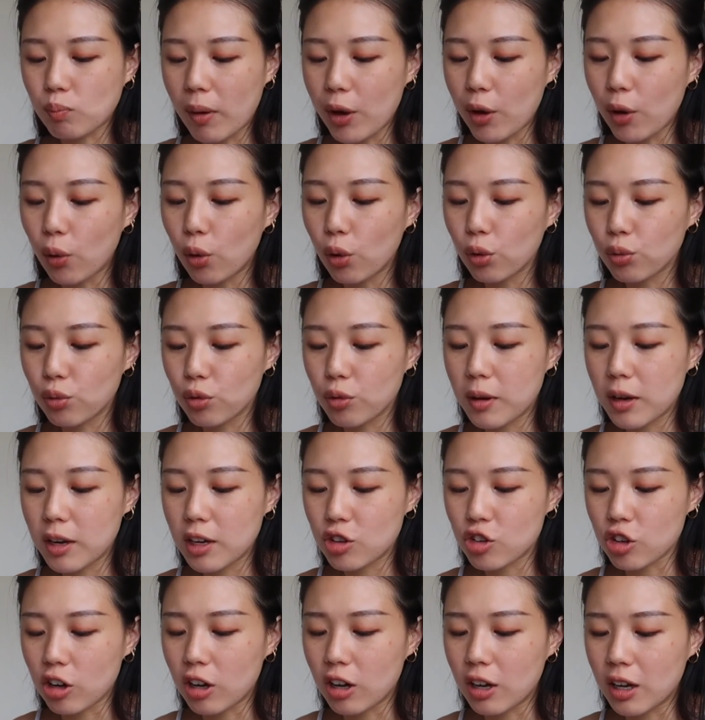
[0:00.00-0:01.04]
My old
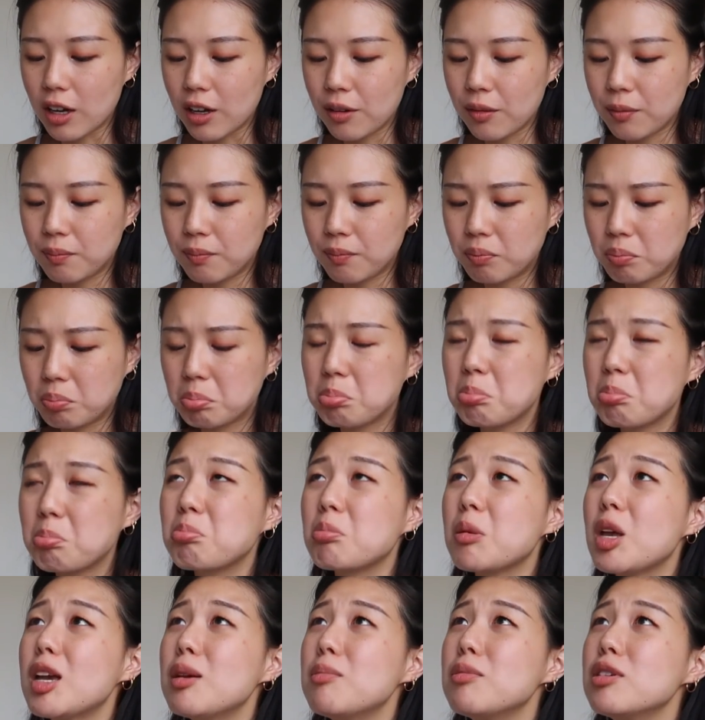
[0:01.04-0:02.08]
roommate John,
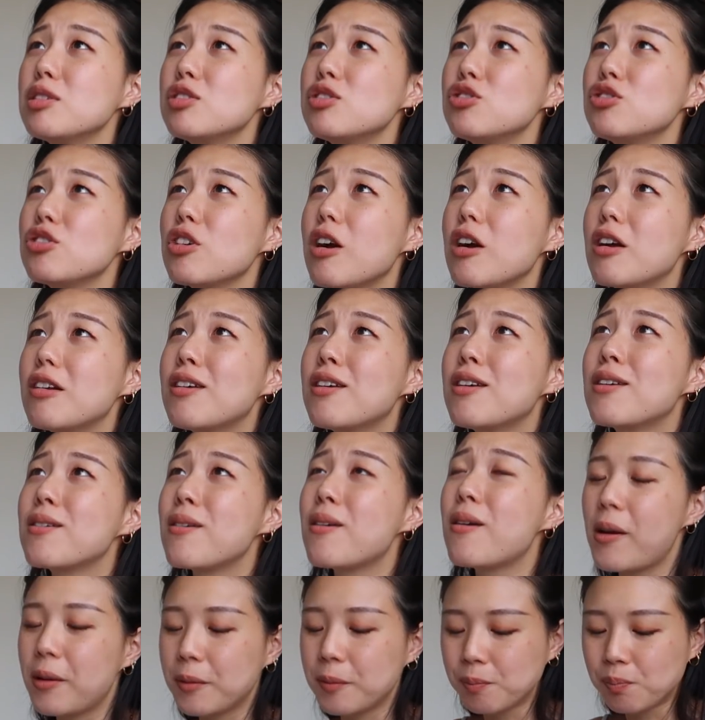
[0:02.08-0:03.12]
I miss John.
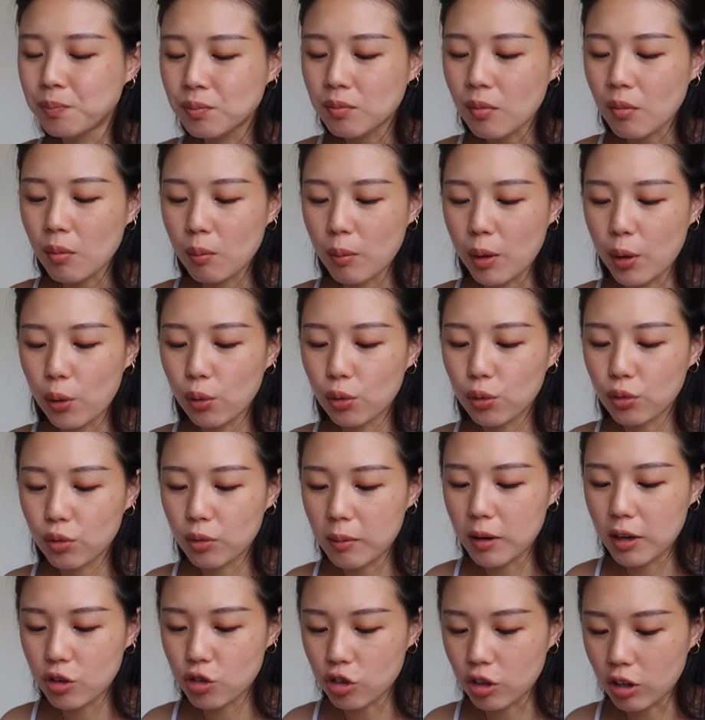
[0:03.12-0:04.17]
My old
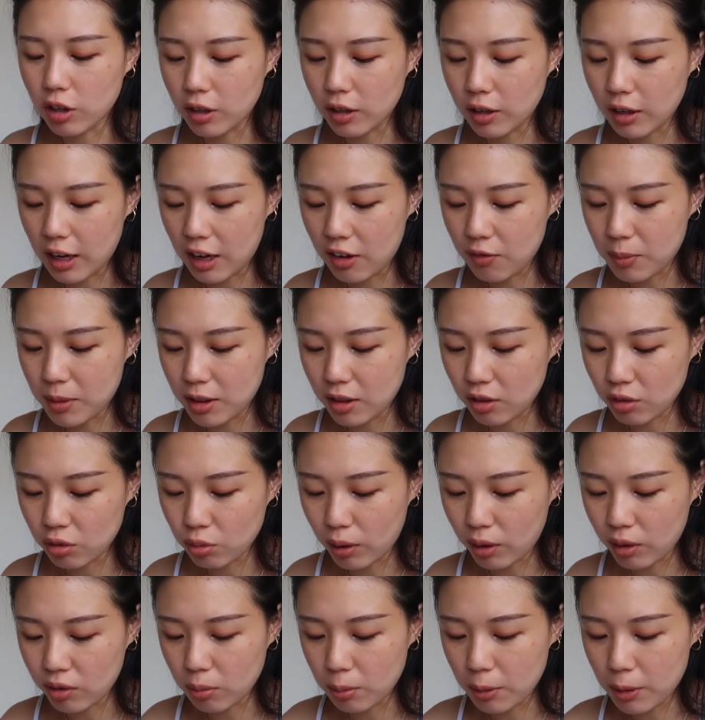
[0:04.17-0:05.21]
roommate John gave me this
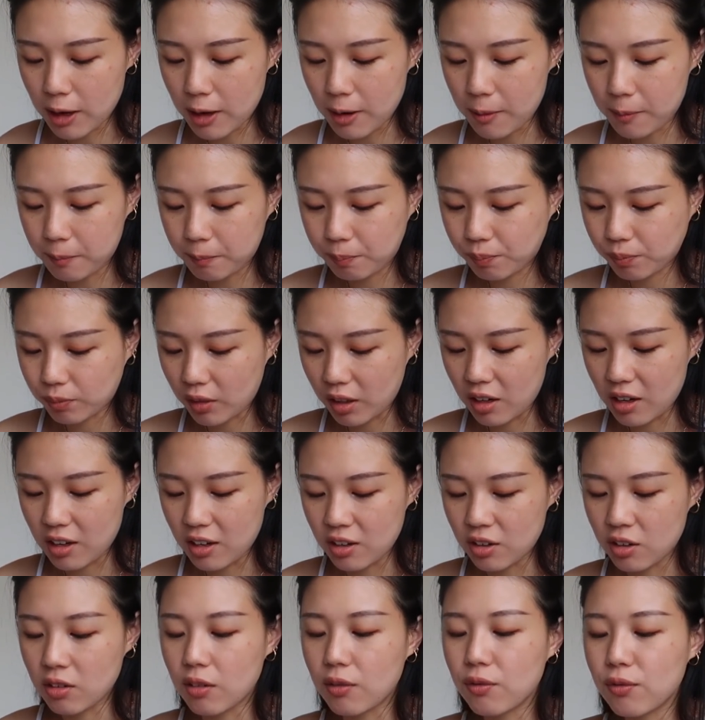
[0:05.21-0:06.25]
recipe and
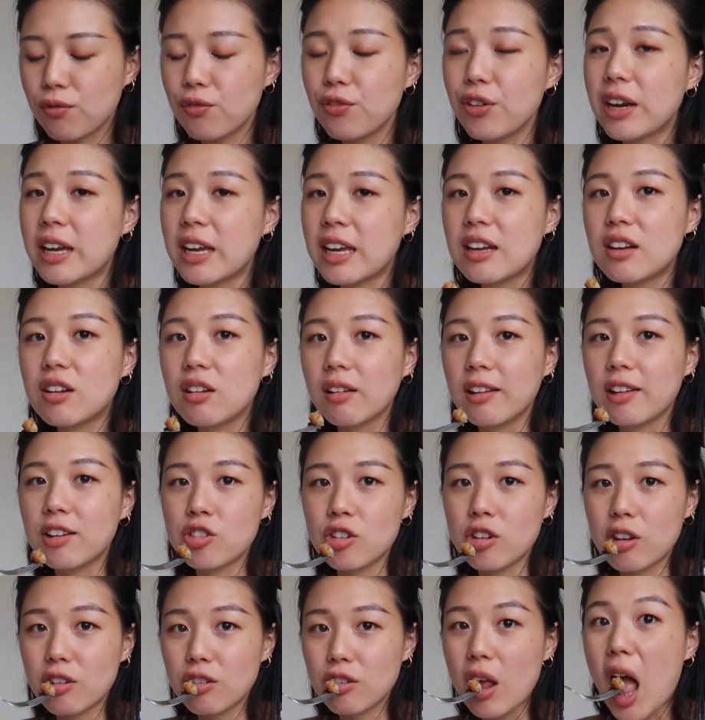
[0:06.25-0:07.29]
it's freaking
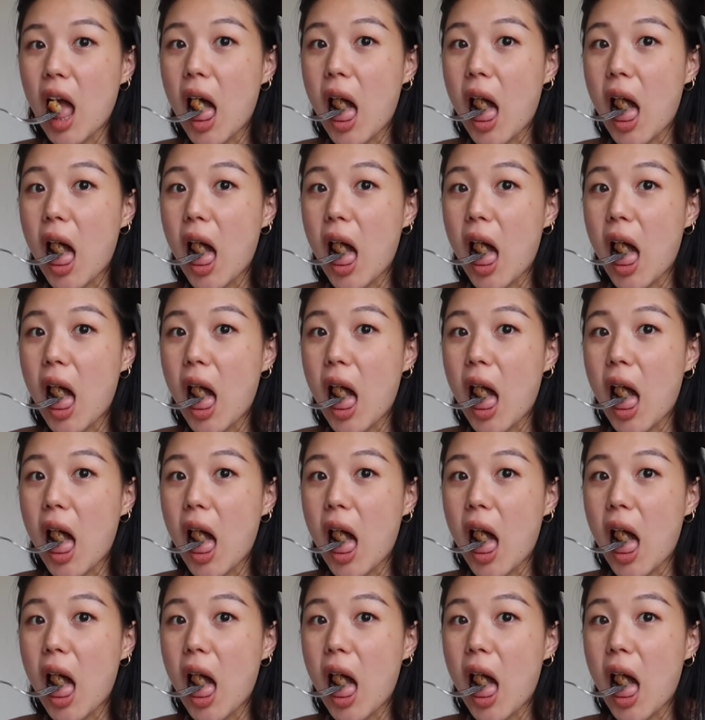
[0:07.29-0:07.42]
delicious.